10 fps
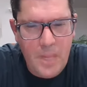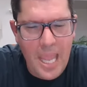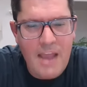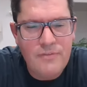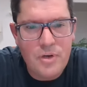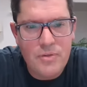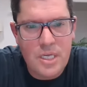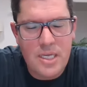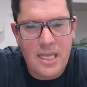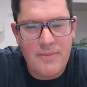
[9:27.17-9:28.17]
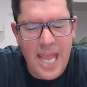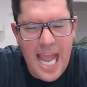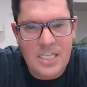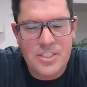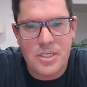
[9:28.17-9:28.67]
after the, the
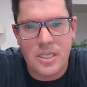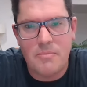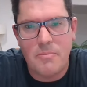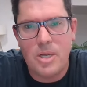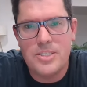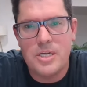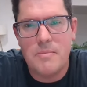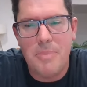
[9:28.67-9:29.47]
accident, President